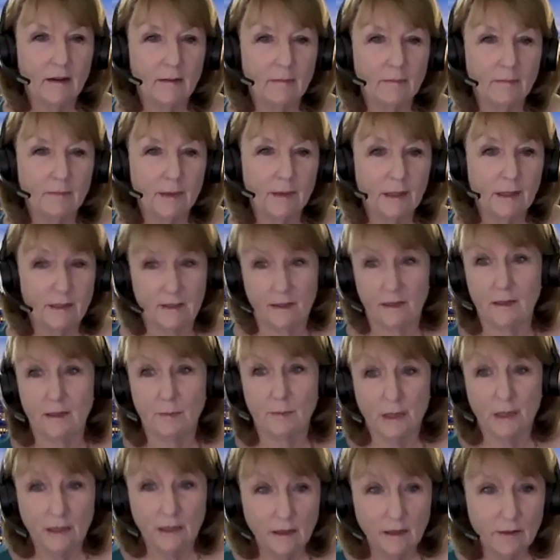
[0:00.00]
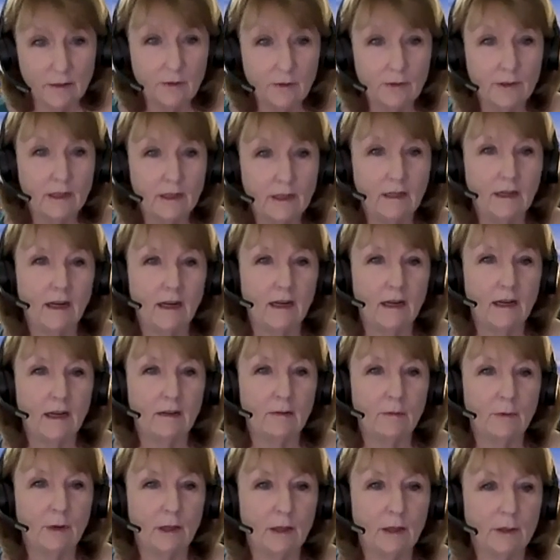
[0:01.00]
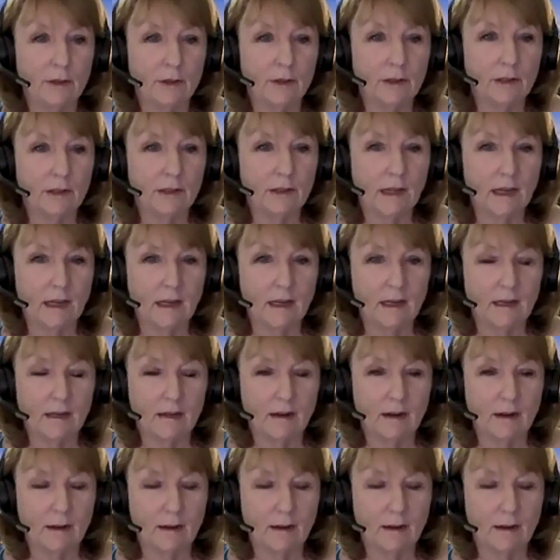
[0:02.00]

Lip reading: because it's a big country, and we looked at